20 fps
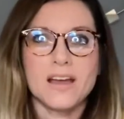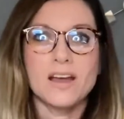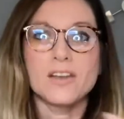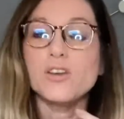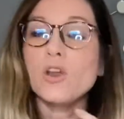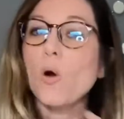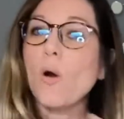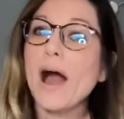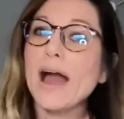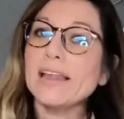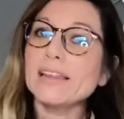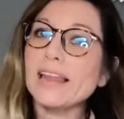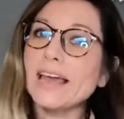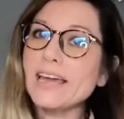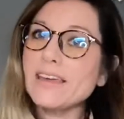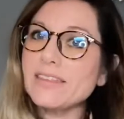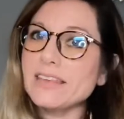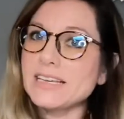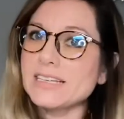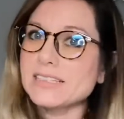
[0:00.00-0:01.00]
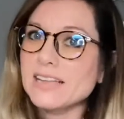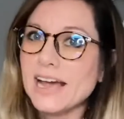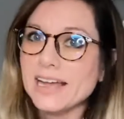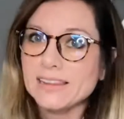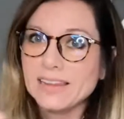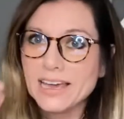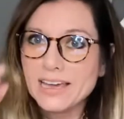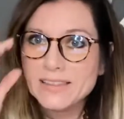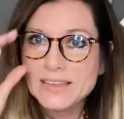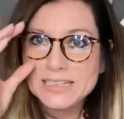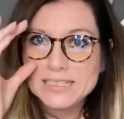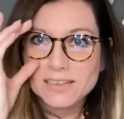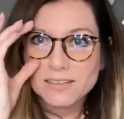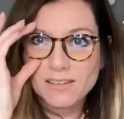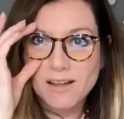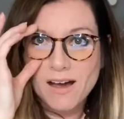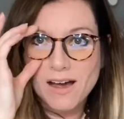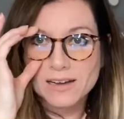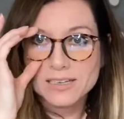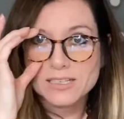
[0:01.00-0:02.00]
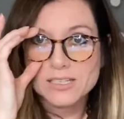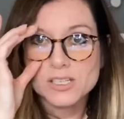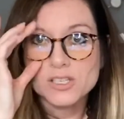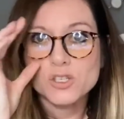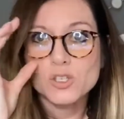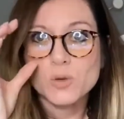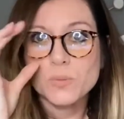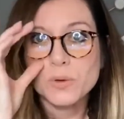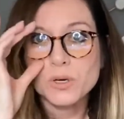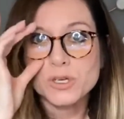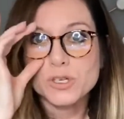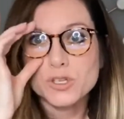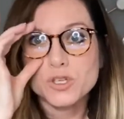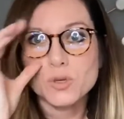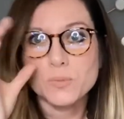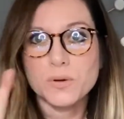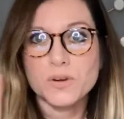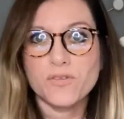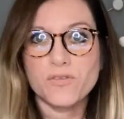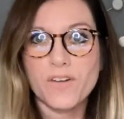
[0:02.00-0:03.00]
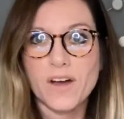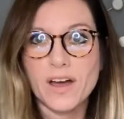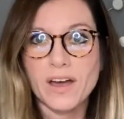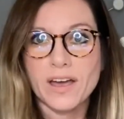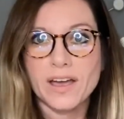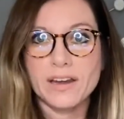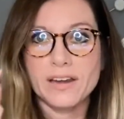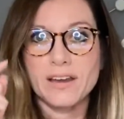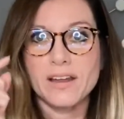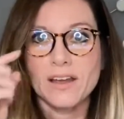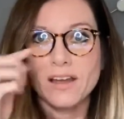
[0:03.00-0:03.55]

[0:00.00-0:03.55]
No, I like these. I like these a lot. Super fun.